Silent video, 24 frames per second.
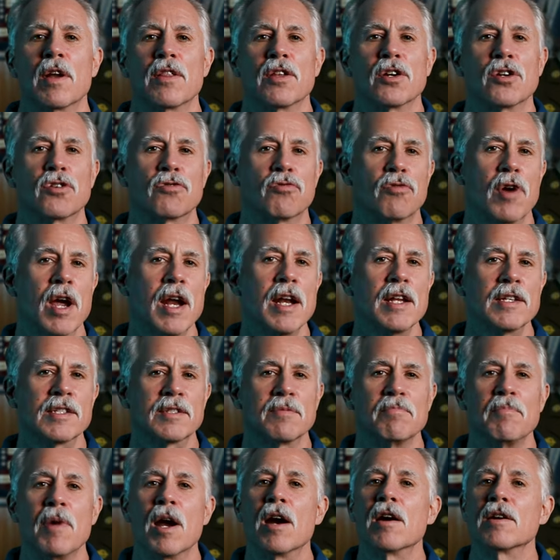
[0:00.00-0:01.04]
of the greatest
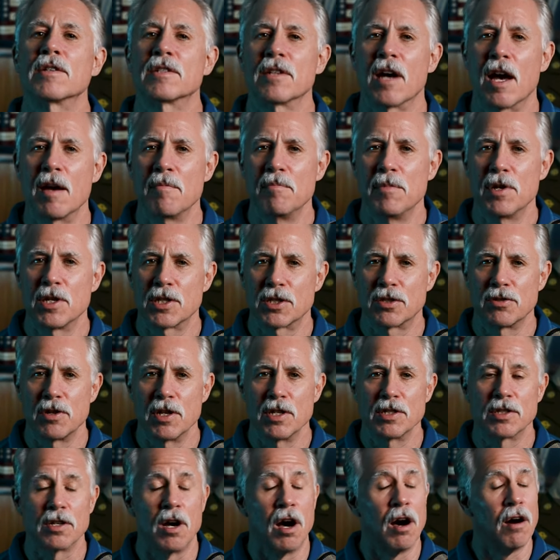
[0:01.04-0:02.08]
maritime
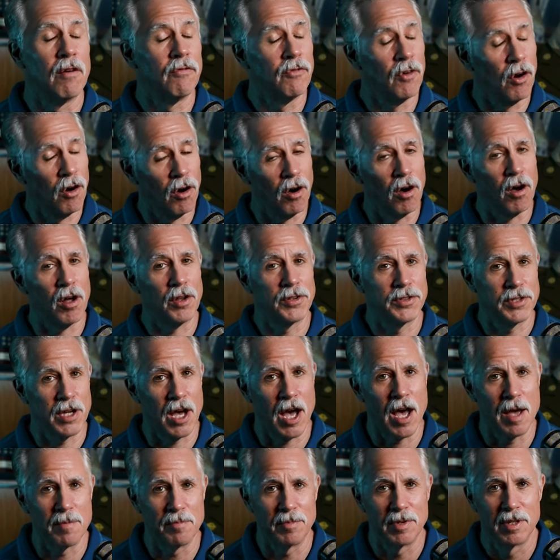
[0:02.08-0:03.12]
mysteries of all
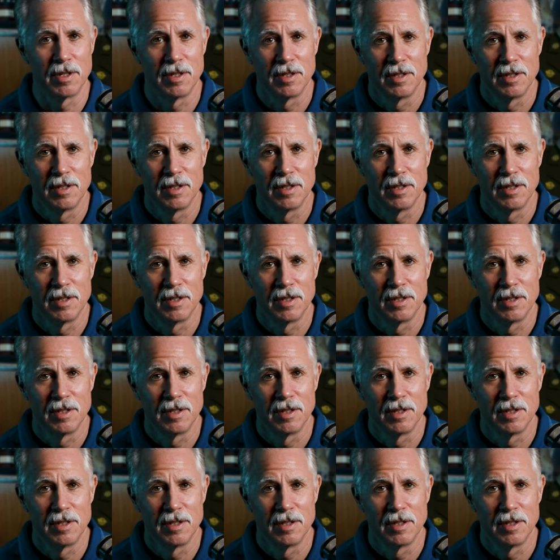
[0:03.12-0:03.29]
time.